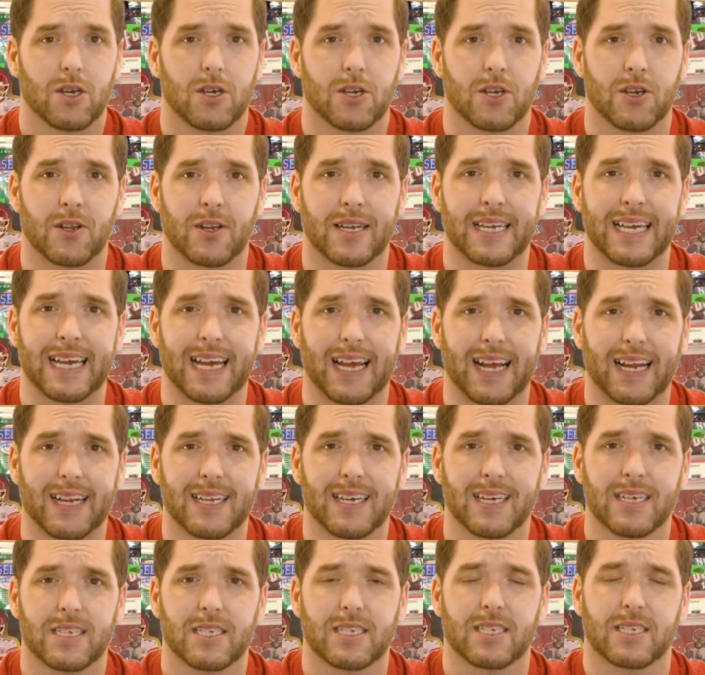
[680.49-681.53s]
you
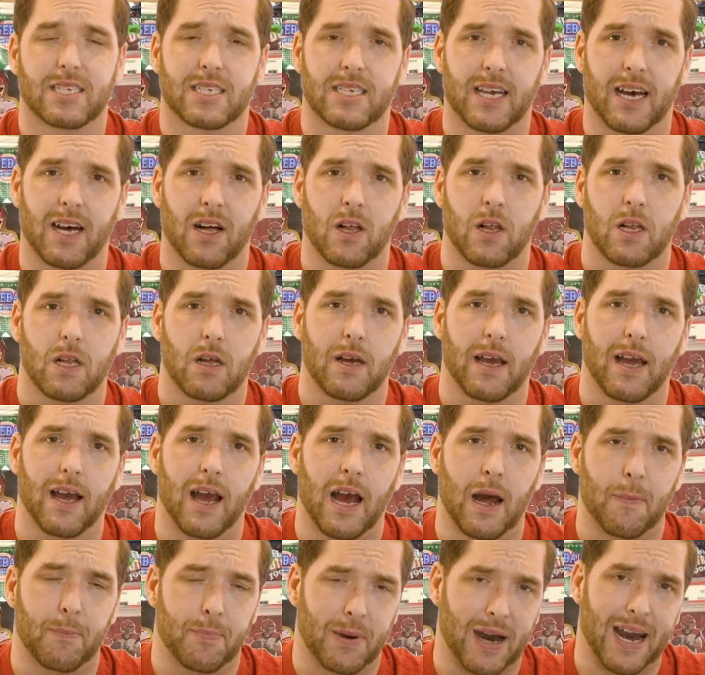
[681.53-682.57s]
need to sell
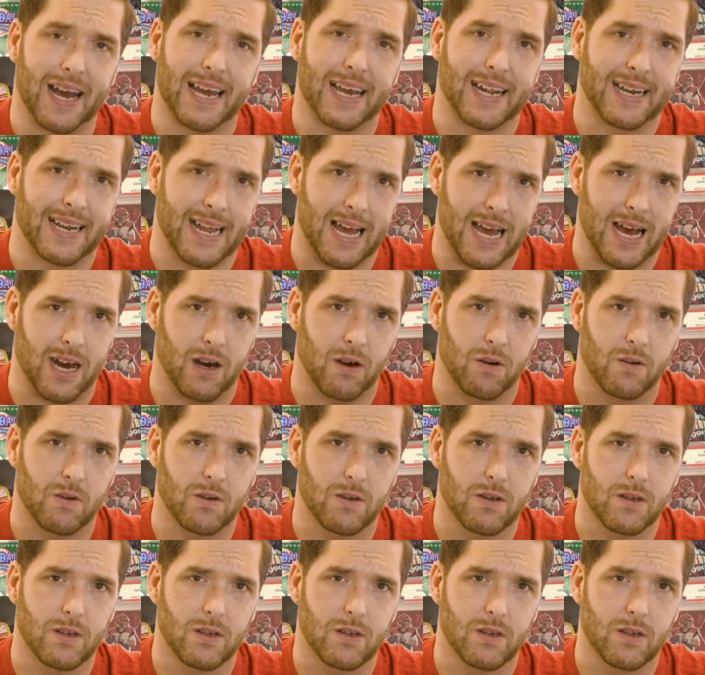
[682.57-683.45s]
at Buy It Now.